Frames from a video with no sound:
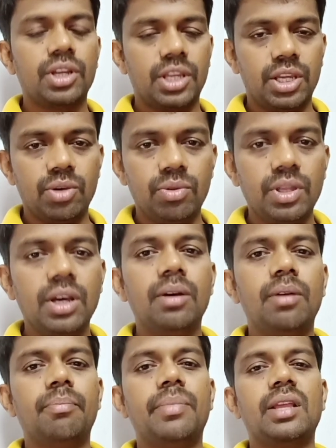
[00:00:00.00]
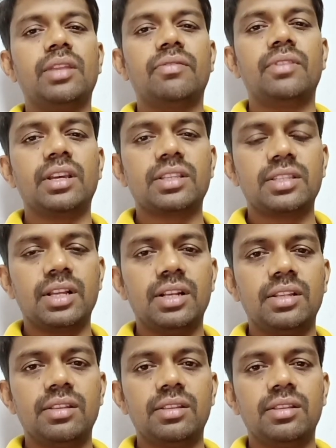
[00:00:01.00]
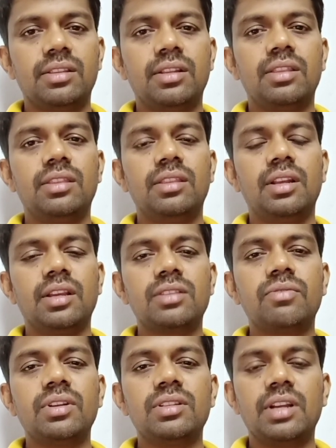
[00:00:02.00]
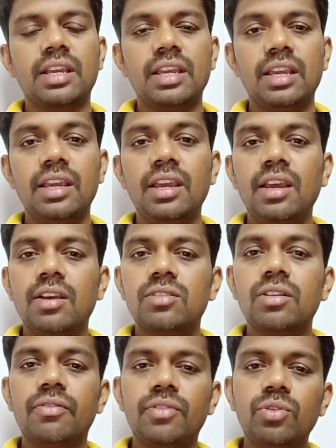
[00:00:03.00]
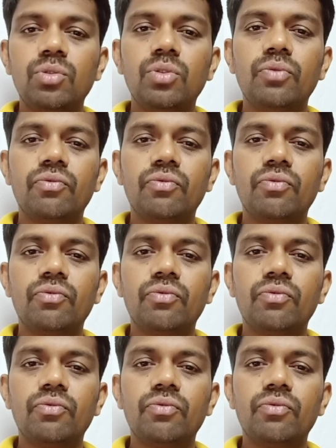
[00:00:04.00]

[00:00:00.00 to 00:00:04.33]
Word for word: give the path of the Excel. The, the next one is like a, so if you